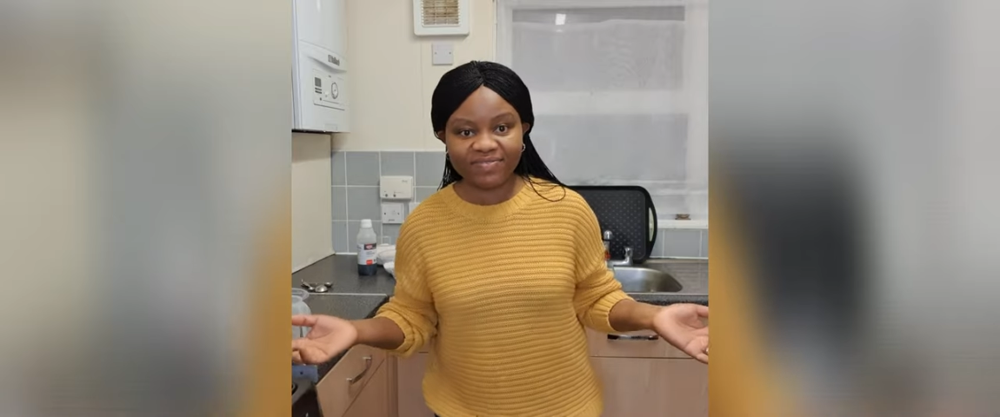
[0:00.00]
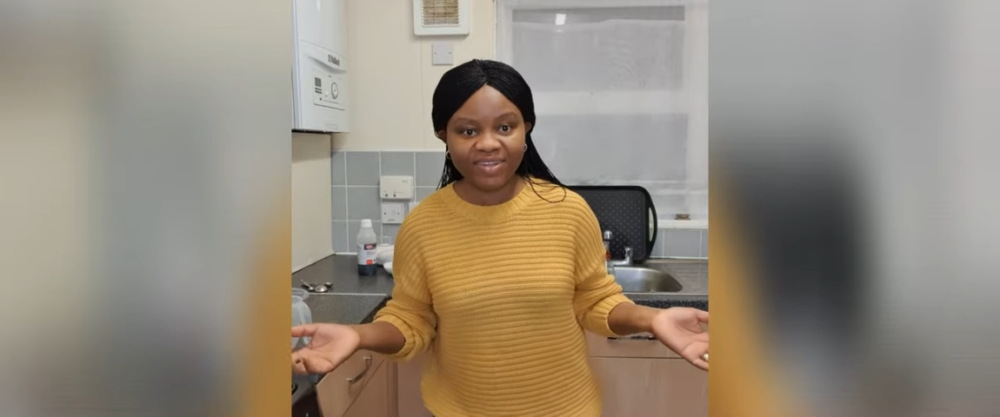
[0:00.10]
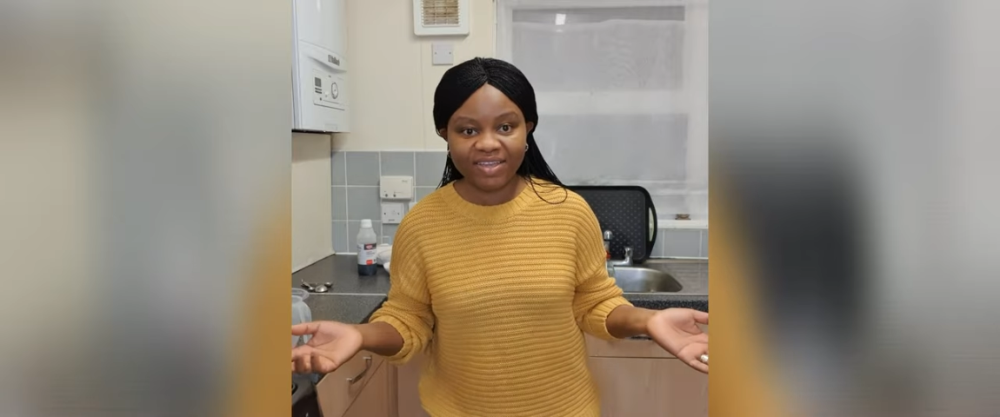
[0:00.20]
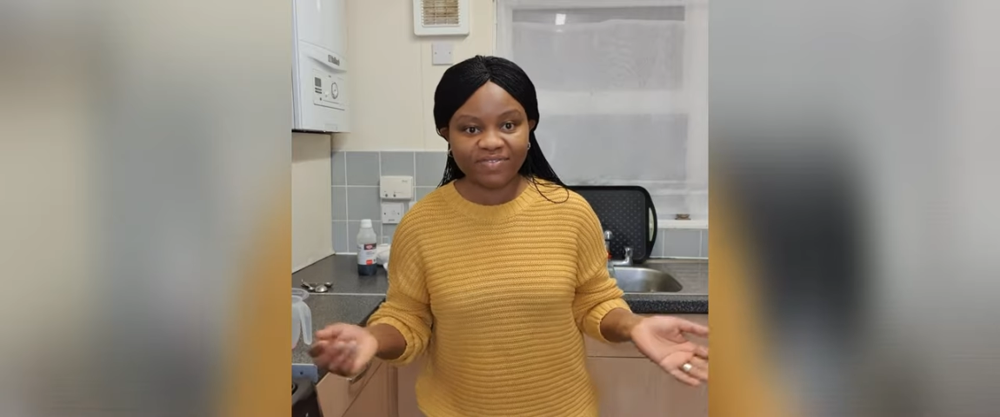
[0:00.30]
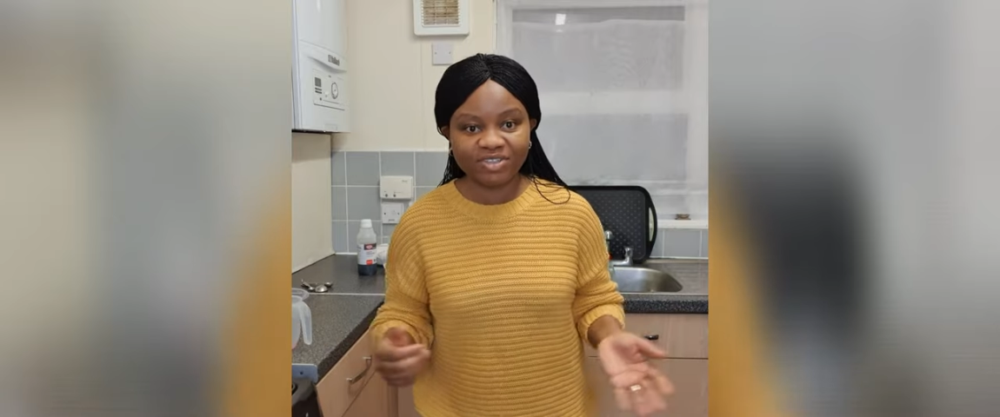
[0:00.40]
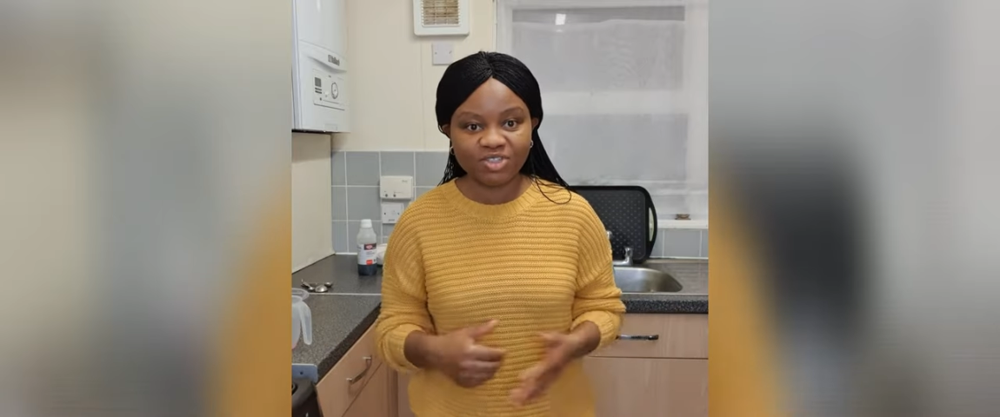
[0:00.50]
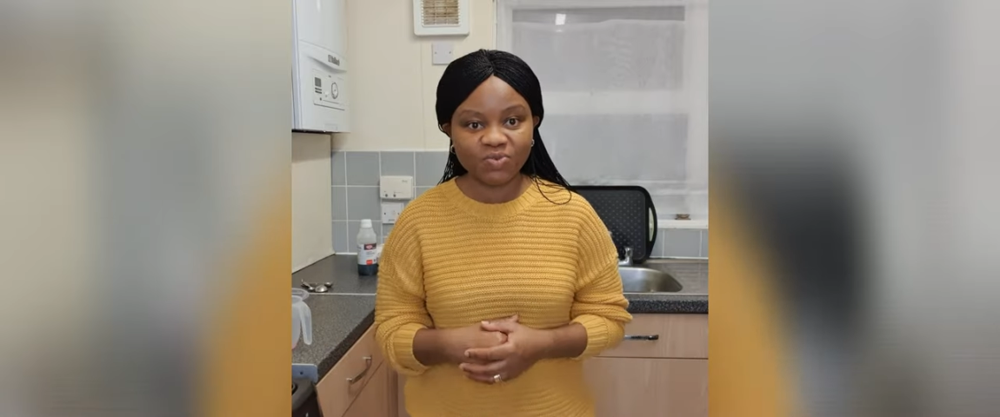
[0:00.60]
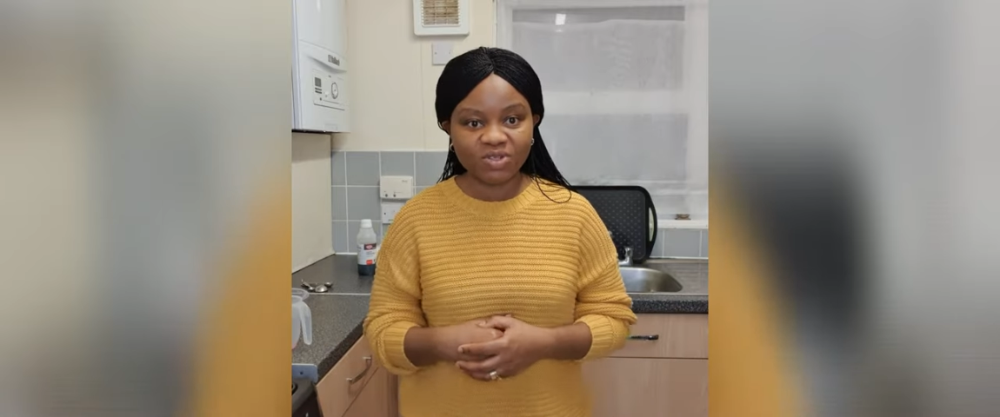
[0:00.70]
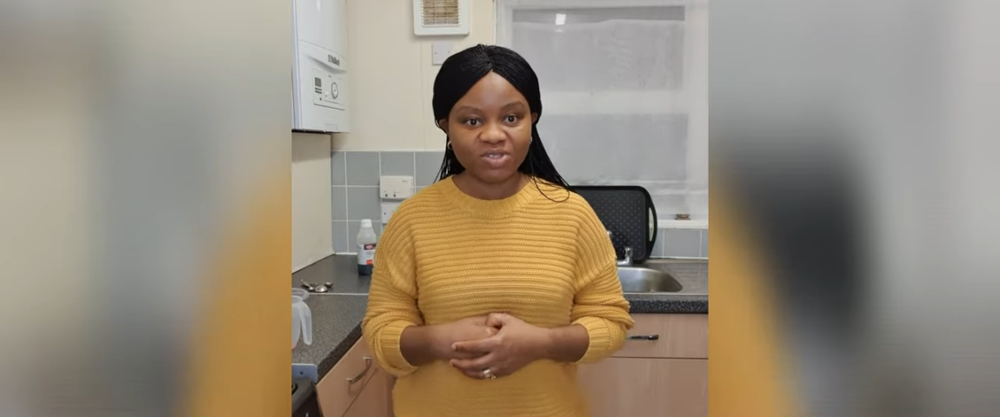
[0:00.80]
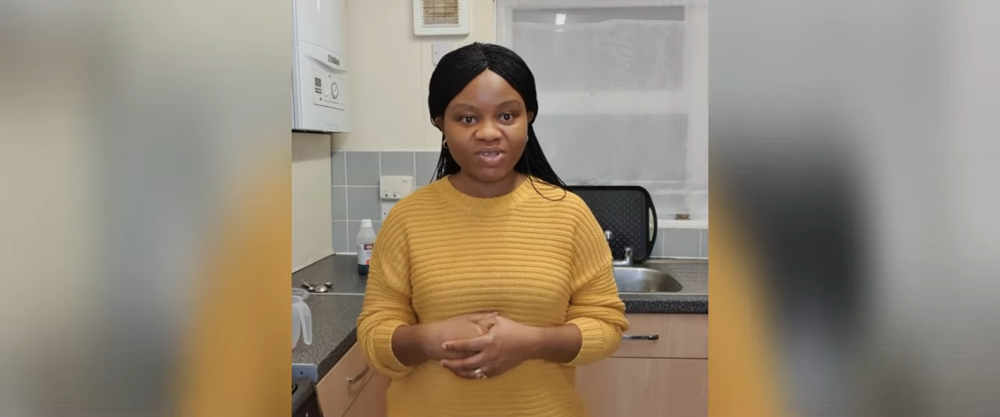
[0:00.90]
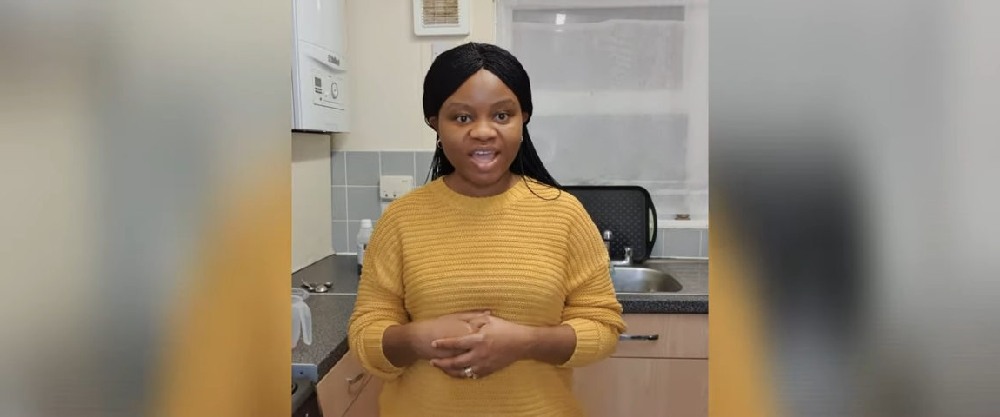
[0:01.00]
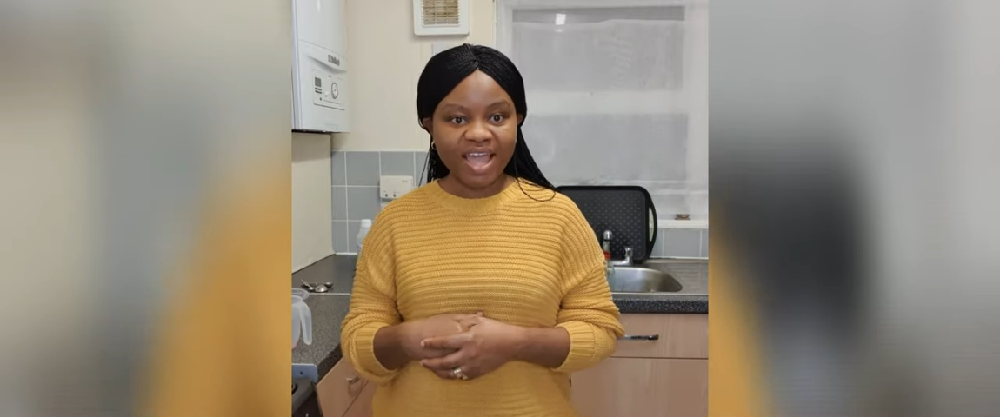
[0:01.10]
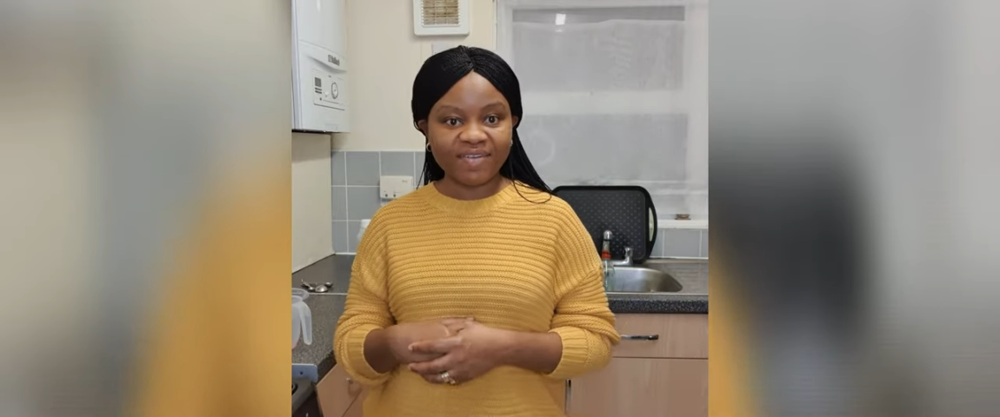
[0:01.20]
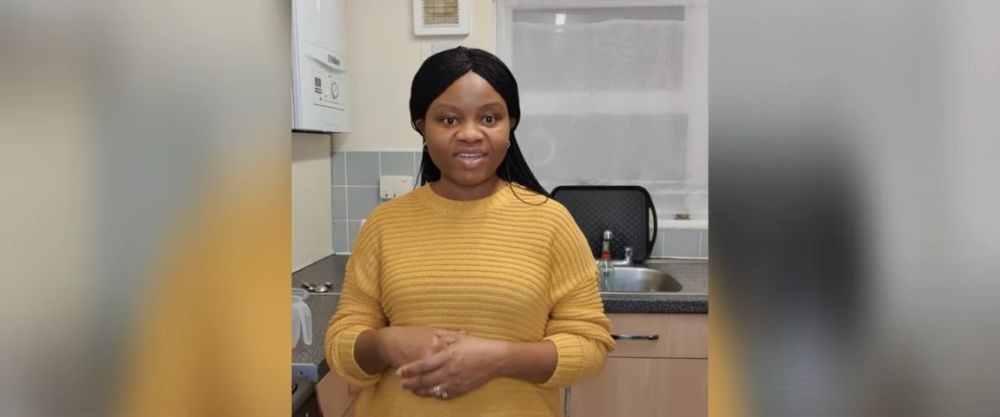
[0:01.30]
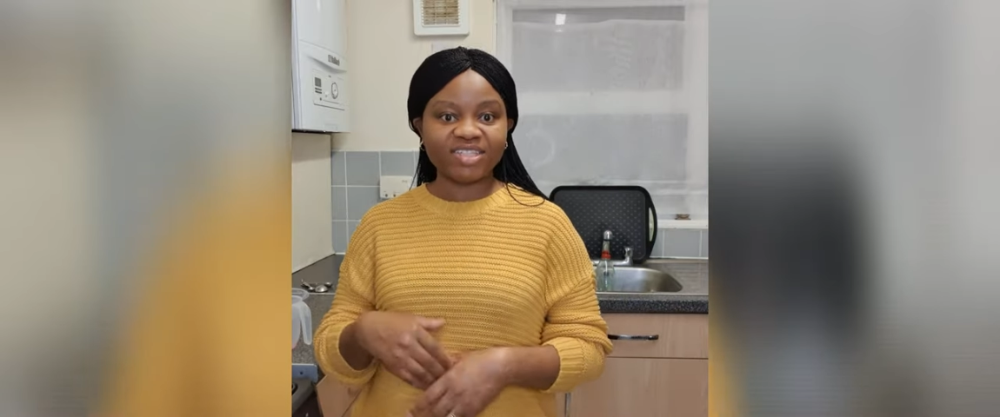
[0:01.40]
flavor she wants to have.